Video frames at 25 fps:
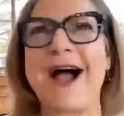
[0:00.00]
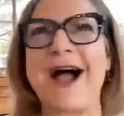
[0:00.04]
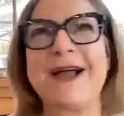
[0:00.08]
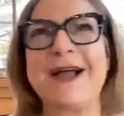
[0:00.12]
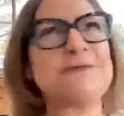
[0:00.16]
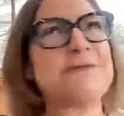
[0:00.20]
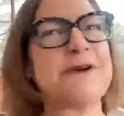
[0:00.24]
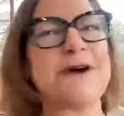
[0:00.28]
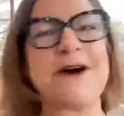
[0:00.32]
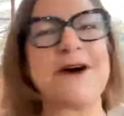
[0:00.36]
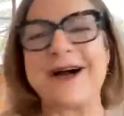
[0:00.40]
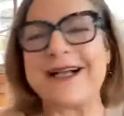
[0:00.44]
I
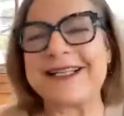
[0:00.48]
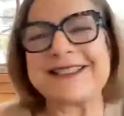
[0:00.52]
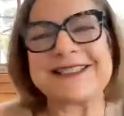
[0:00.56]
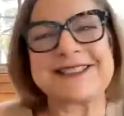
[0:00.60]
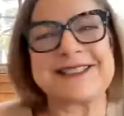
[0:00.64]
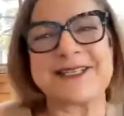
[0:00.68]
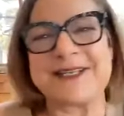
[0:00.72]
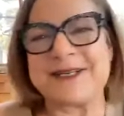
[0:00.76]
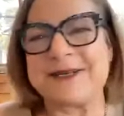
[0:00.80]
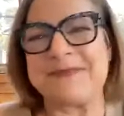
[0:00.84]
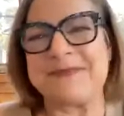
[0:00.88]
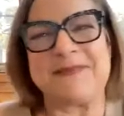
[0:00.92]

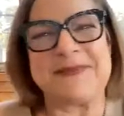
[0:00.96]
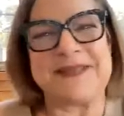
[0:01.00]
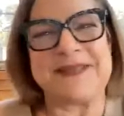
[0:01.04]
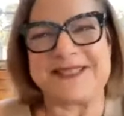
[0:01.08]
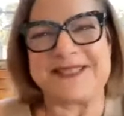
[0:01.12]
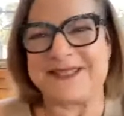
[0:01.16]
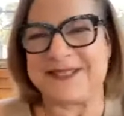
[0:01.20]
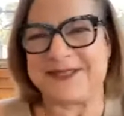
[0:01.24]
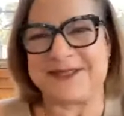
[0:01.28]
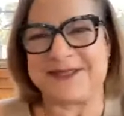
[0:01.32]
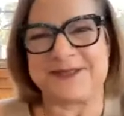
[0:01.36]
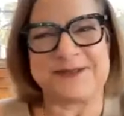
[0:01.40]
wanted to be
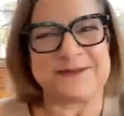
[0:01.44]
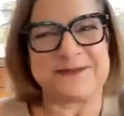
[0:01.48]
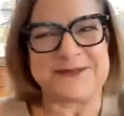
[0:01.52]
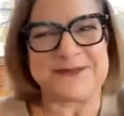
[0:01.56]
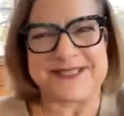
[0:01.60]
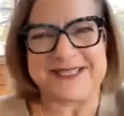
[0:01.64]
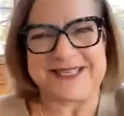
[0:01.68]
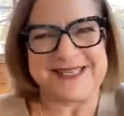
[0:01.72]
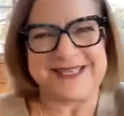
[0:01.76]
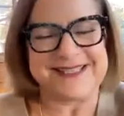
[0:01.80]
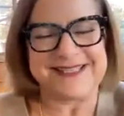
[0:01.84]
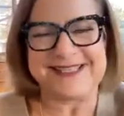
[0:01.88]

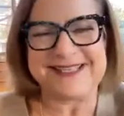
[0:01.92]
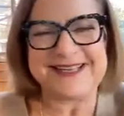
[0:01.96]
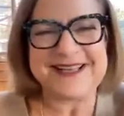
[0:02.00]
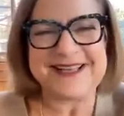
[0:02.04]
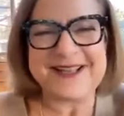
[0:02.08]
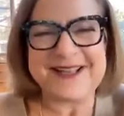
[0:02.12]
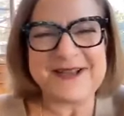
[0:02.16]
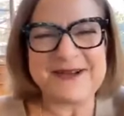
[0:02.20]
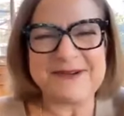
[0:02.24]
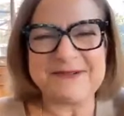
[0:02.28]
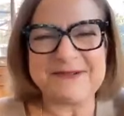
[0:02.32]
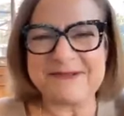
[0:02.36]
Susan
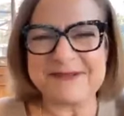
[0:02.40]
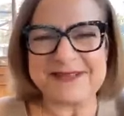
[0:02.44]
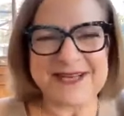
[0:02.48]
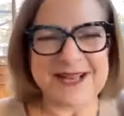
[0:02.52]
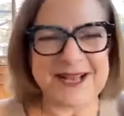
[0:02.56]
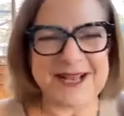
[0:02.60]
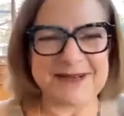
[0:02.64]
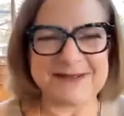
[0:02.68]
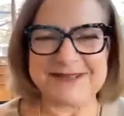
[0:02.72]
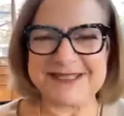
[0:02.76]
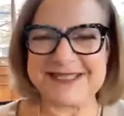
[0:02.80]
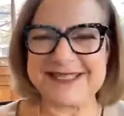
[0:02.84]
when
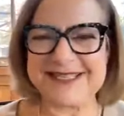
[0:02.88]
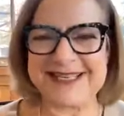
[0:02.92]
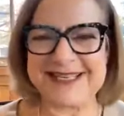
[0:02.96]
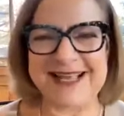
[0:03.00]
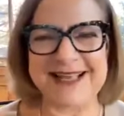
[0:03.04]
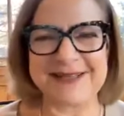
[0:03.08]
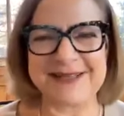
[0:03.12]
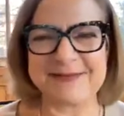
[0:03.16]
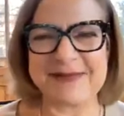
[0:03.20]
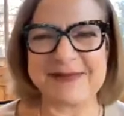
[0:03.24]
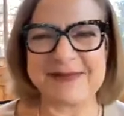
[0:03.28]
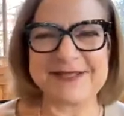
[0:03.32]
I was in
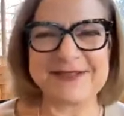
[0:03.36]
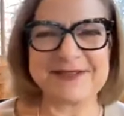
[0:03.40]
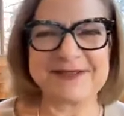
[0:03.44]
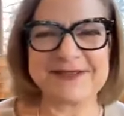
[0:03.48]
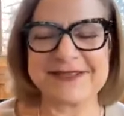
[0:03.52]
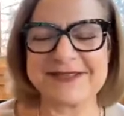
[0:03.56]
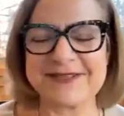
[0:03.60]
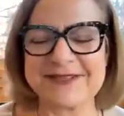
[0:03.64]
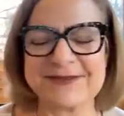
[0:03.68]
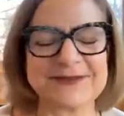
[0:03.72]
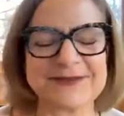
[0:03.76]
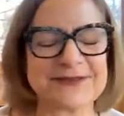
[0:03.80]

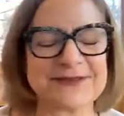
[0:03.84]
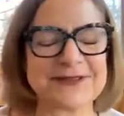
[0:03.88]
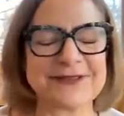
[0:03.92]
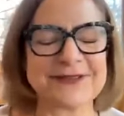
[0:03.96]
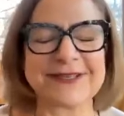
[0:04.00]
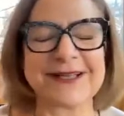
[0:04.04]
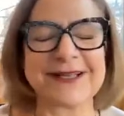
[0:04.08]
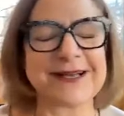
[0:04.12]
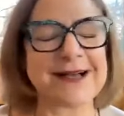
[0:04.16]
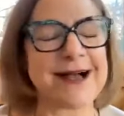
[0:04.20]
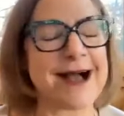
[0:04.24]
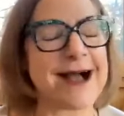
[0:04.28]
elementary
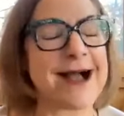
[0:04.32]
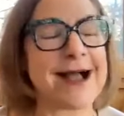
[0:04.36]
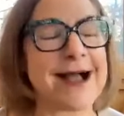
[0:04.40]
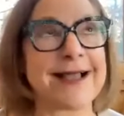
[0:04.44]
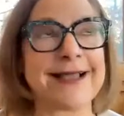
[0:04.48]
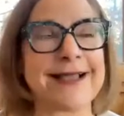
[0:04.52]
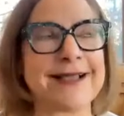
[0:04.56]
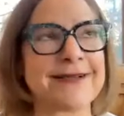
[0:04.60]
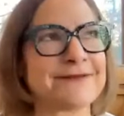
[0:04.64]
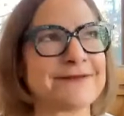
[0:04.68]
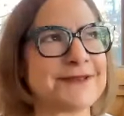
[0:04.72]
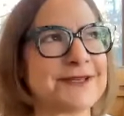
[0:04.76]
school. I
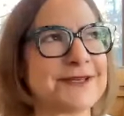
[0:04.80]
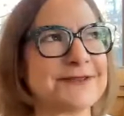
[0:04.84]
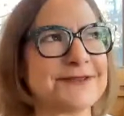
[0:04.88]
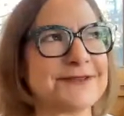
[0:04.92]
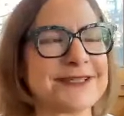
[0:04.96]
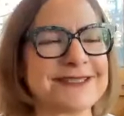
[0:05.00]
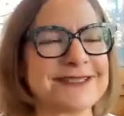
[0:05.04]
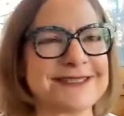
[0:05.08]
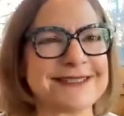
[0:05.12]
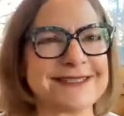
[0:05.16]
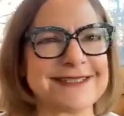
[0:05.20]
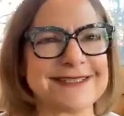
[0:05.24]
have no
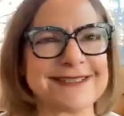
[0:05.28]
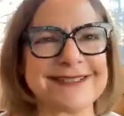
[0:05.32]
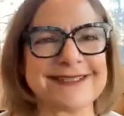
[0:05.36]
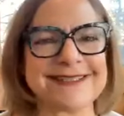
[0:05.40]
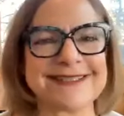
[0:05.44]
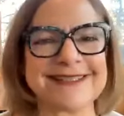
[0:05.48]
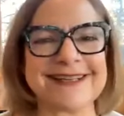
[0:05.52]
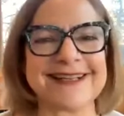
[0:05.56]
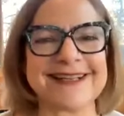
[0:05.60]
idea.